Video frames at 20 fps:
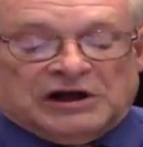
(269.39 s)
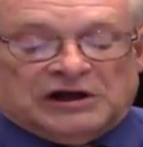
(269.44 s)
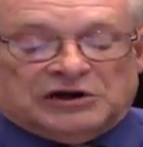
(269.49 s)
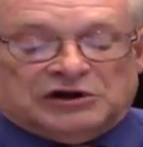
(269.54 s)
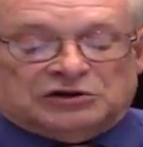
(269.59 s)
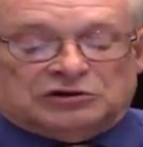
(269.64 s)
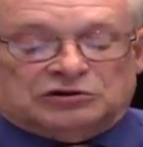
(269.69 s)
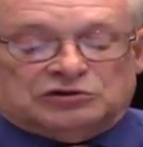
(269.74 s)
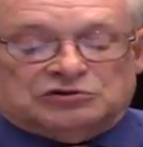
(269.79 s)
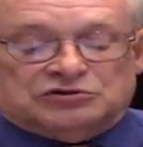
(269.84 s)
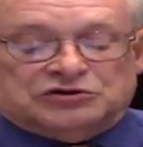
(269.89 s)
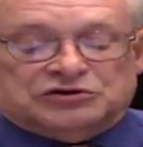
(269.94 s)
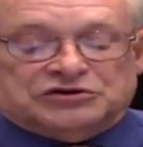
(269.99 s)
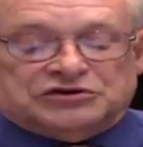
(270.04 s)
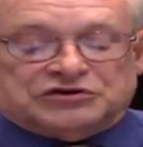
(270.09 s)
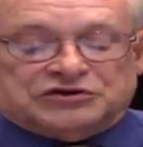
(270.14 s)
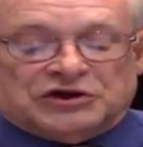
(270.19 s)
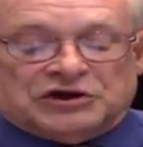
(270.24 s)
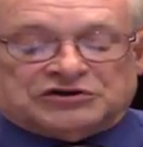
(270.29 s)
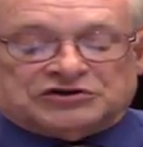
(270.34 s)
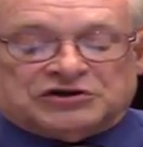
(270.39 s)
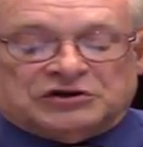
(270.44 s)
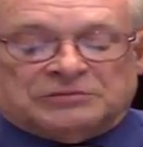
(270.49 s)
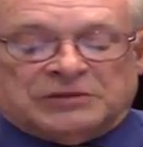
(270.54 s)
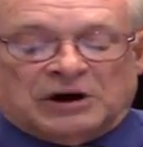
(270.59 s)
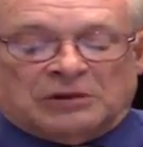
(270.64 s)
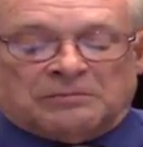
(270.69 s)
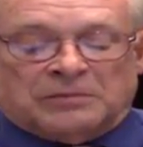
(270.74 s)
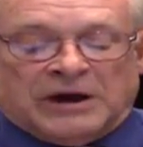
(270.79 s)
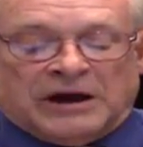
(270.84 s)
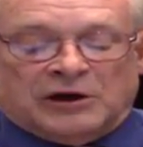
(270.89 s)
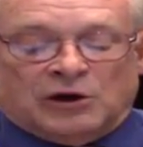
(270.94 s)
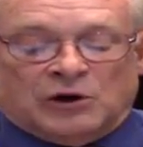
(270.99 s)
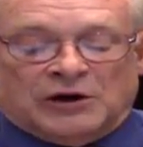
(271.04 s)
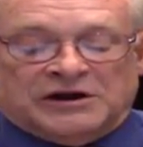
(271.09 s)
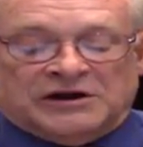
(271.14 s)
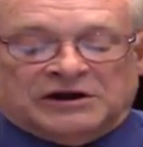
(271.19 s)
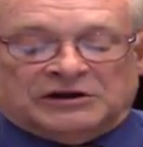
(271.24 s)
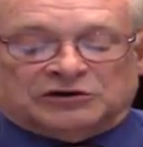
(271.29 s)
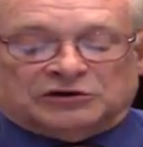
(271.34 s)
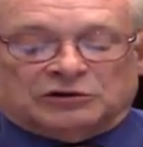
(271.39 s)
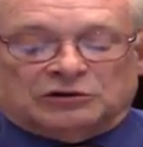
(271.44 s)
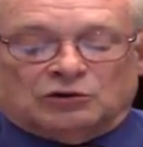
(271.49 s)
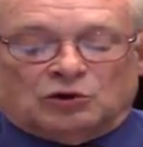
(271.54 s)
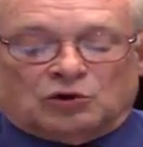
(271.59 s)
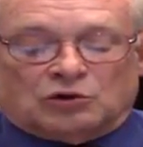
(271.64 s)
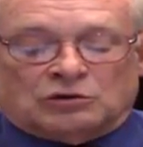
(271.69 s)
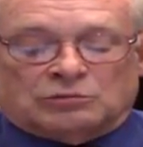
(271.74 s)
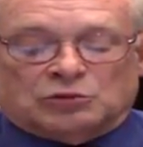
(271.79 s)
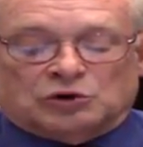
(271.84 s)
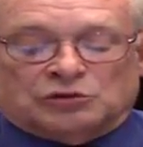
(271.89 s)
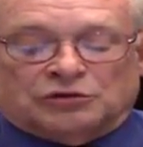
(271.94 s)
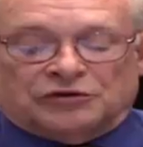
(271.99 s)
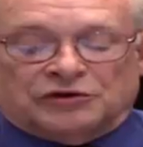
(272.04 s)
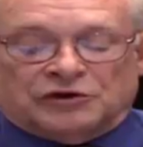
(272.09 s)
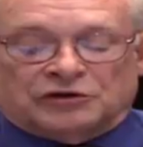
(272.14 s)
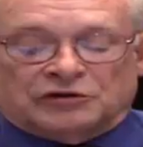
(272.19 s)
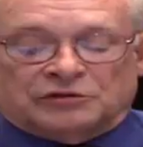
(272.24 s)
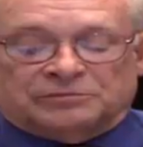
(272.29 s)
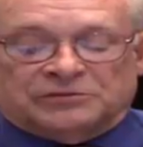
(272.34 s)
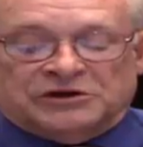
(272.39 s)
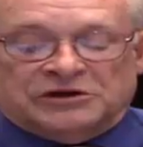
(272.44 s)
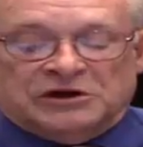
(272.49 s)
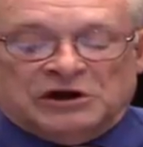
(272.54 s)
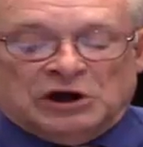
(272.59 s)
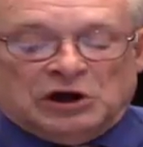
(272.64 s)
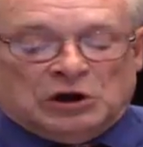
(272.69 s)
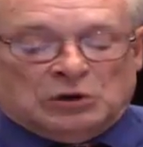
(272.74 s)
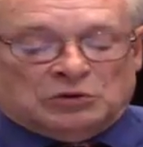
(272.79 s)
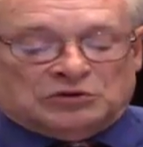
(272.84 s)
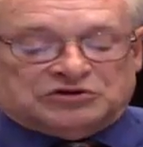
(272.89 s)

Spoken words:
It includes a discussion about bioidentical hormone therapy,